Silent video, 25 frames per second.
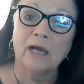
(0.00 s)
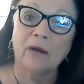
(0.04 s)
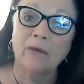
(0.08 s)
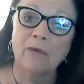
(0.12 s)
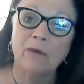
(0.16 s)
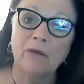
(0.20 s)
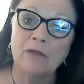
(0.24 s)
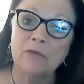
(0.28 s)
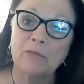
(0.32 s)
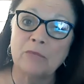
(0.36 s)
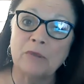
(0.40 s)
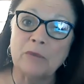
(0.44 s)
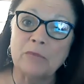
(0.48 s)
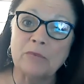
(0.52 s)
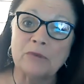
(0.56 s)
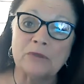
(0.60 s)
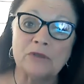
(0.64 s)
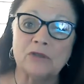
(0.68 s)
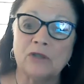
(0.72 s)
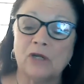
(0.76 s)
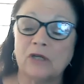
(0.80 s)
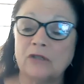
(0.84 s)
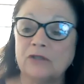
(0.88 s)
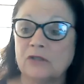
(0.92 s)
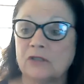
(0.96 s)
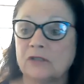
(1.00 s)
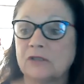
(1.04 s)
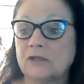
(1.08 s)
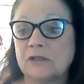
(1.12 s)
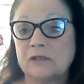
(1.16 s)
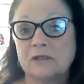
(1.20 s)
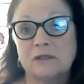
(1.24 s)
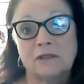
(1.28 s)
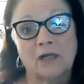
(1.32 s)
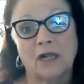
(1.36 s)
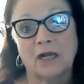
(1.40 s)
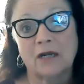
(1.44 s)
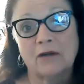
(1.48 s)
how other people judge us
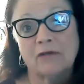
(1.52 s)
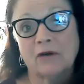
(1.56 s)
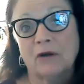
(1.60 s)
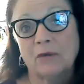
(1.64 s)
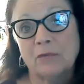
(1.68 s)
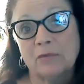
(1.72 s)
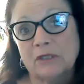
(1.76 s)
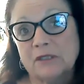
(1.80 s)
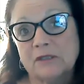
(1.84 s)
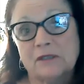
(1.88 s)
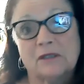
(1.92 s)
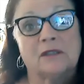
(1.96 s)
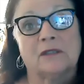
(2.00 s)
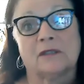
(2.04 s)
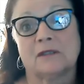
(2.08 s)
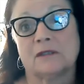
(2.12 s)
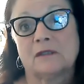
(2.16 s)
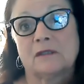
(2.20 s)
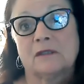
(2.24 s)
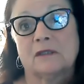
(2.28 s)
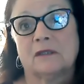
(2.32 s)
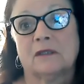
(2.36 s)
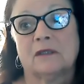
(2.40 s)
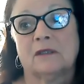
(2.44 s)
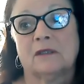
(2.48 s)
is none of our business.